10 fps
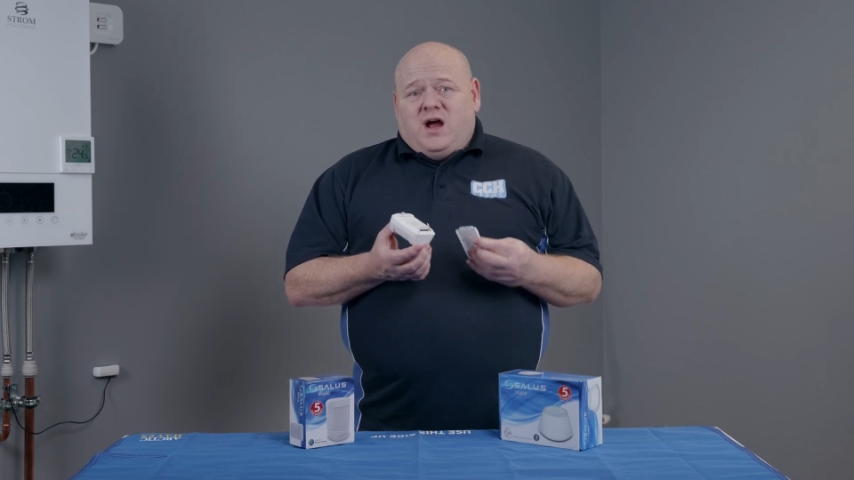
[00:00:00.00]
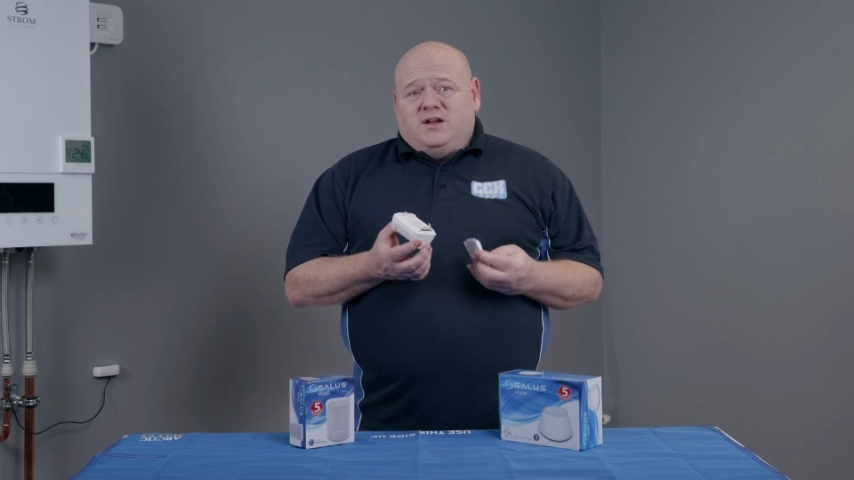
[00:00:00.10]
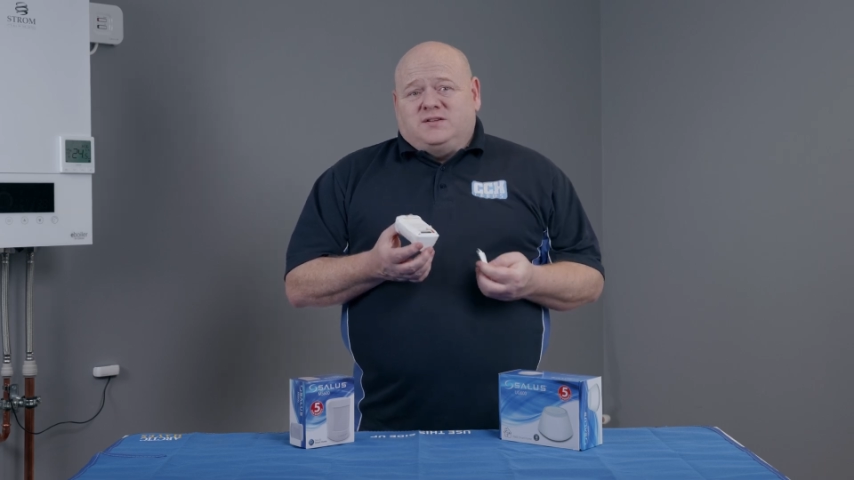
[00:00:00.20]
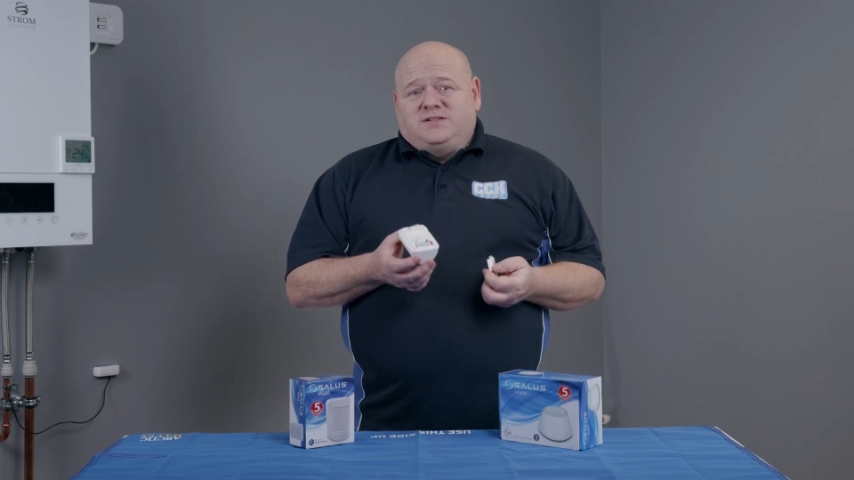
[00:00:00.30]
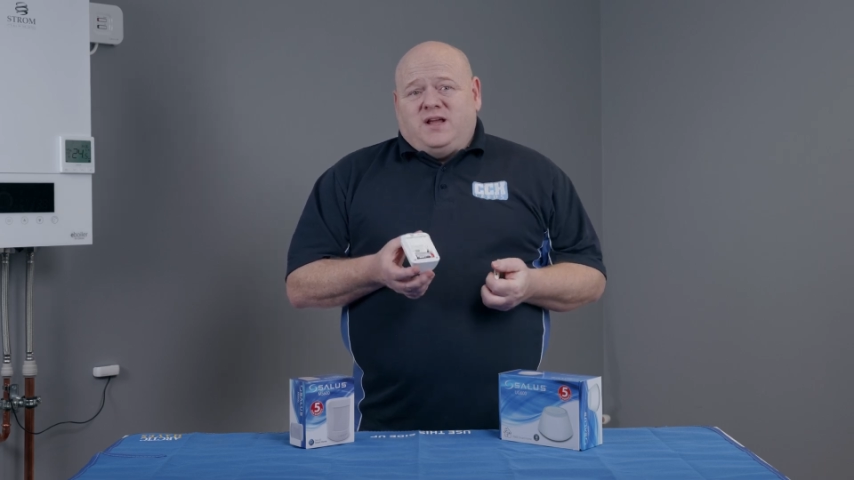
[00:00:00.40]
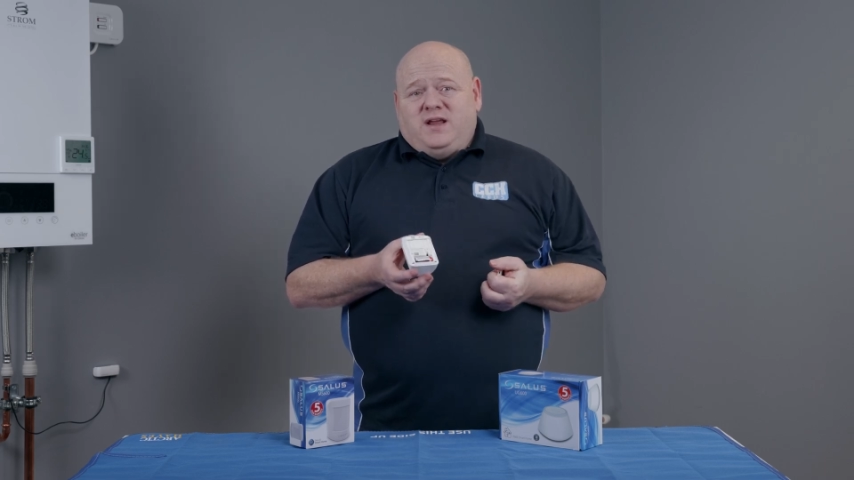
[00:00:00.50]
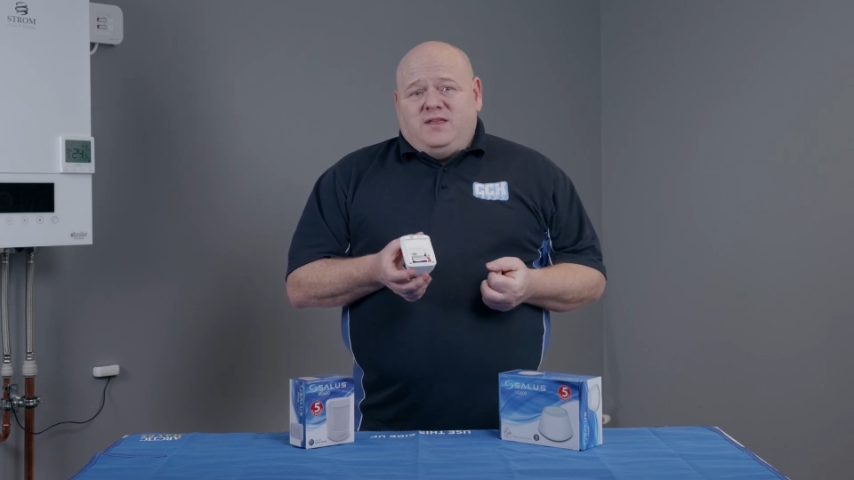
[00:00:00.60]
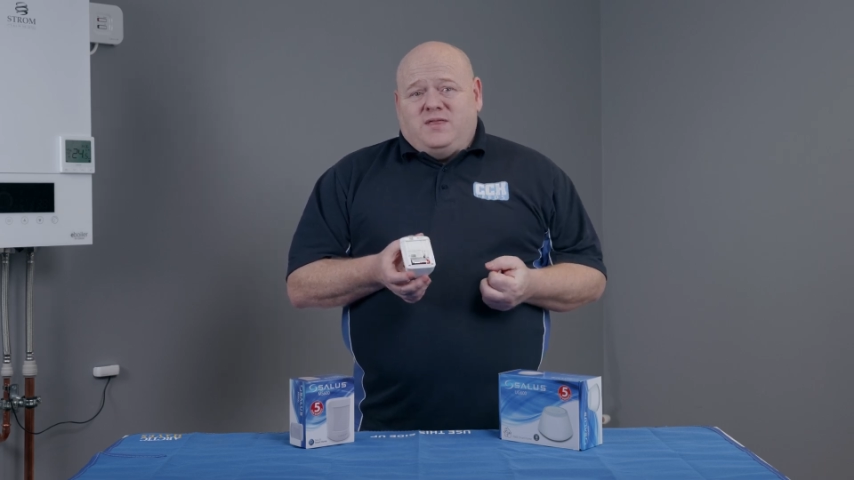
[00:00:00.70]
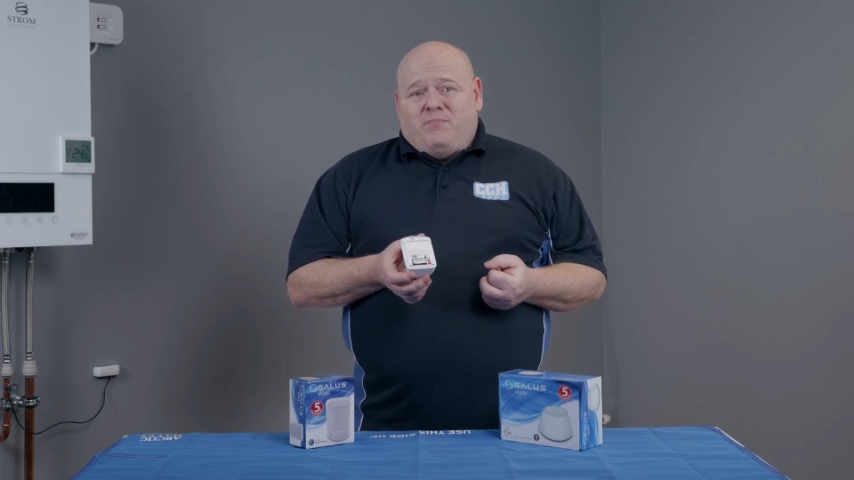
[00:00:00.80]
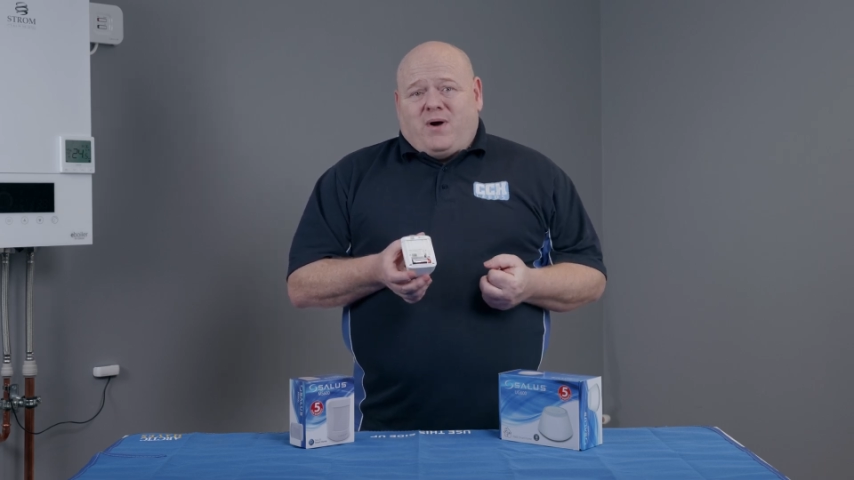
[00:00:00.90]
and you'll
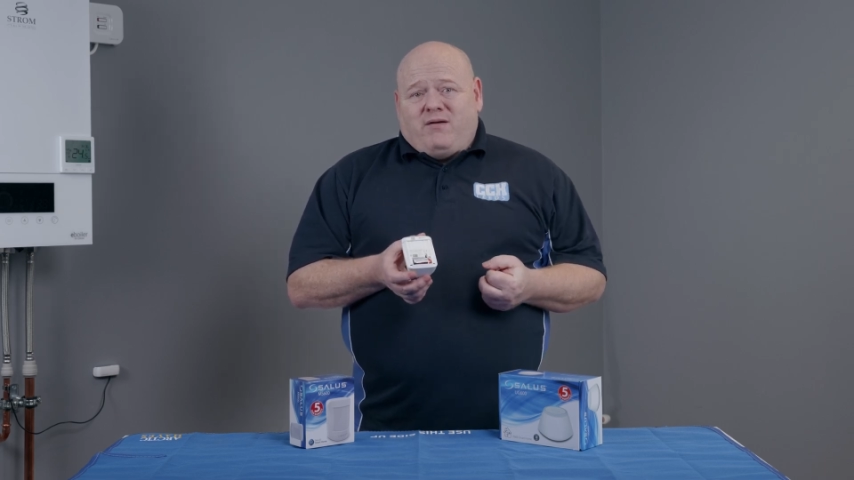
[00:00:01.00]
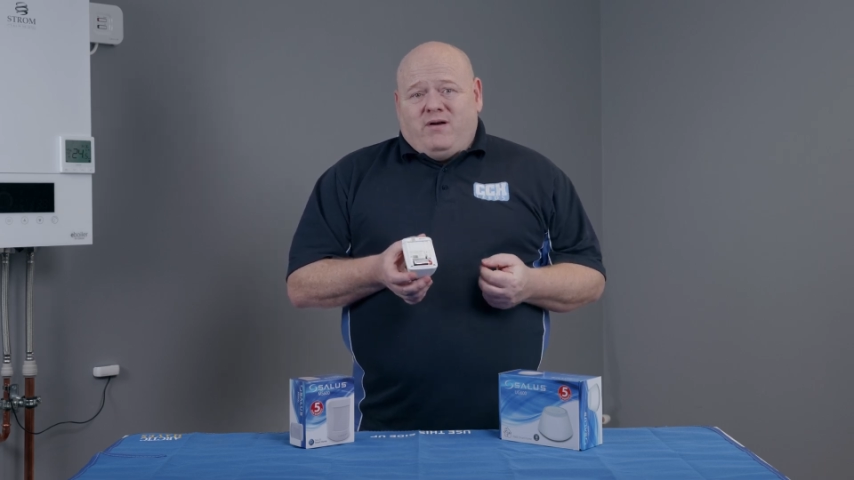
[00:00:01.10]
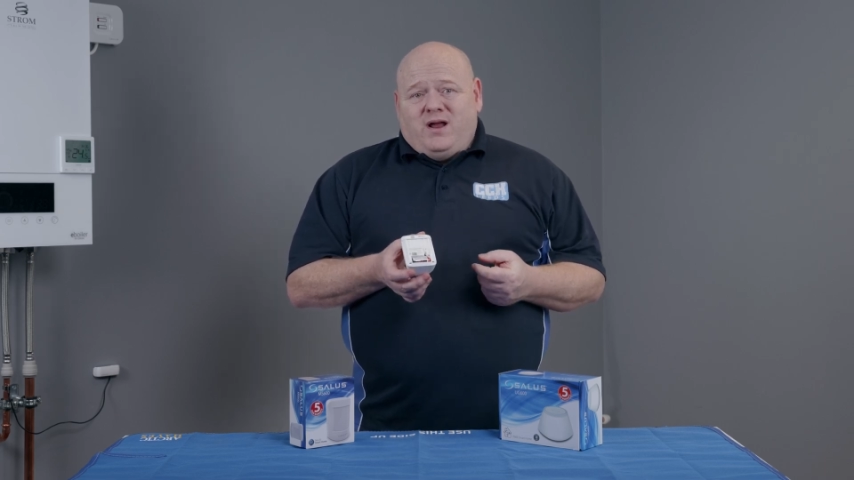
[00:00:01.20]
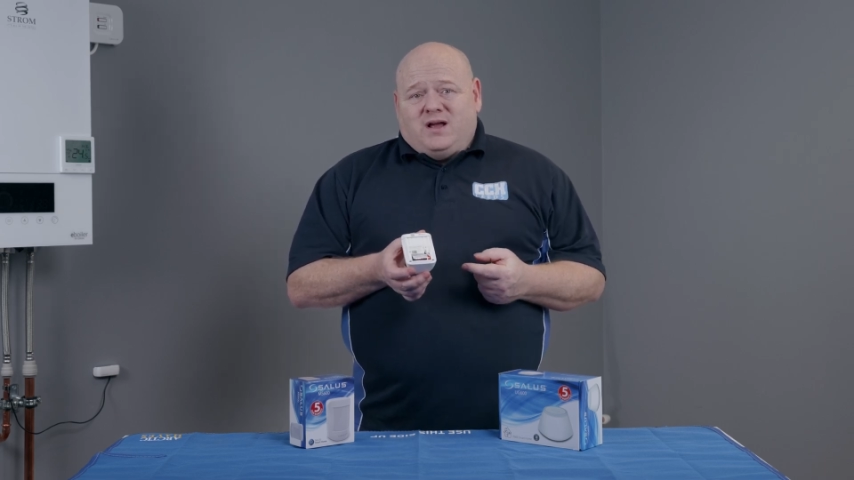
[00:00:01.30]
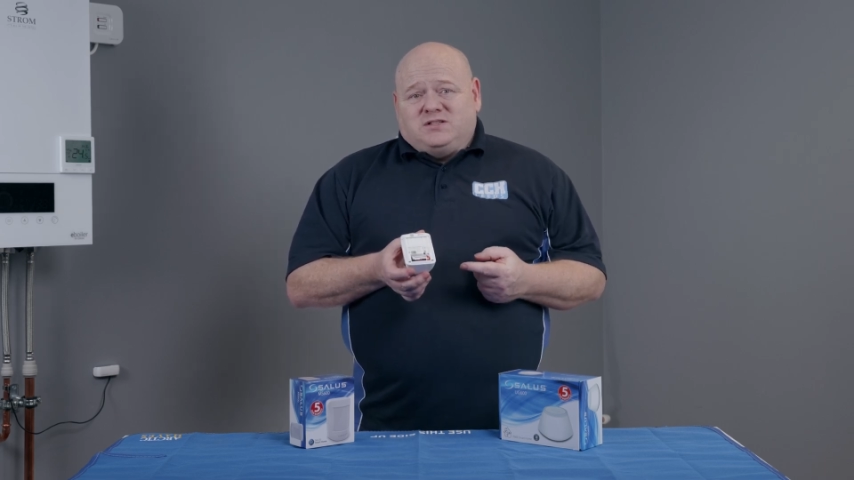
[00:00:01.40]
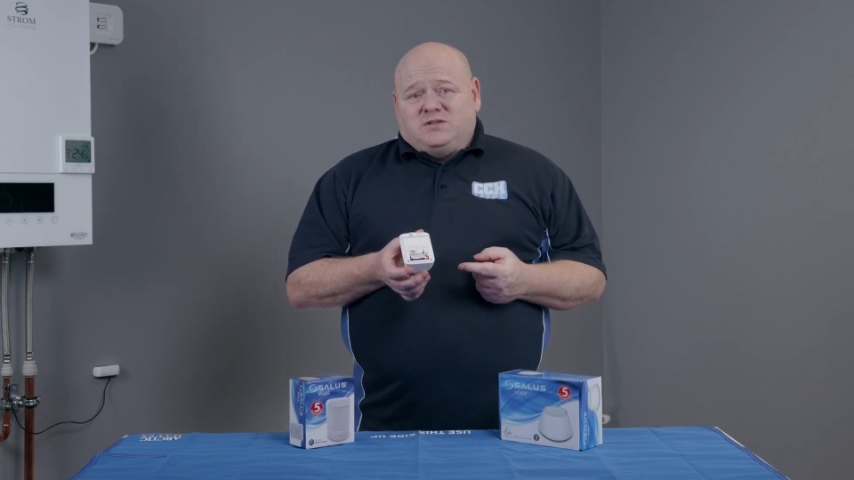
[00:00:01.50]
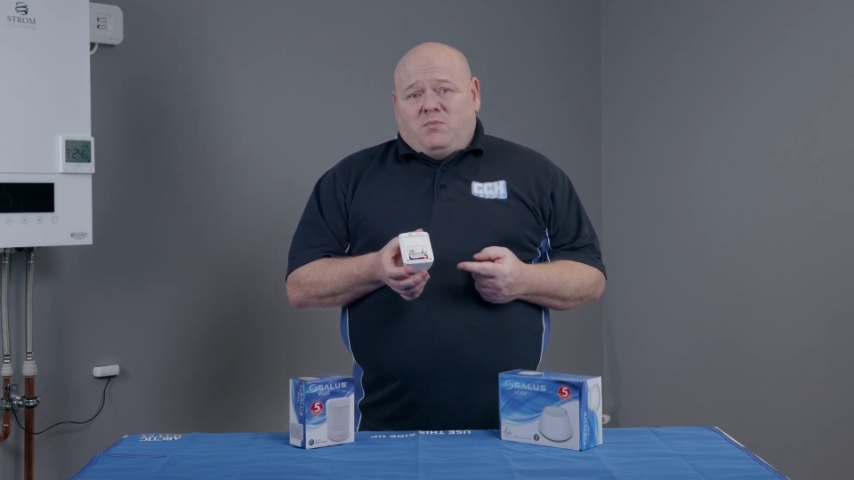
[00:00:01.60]
see the battery has a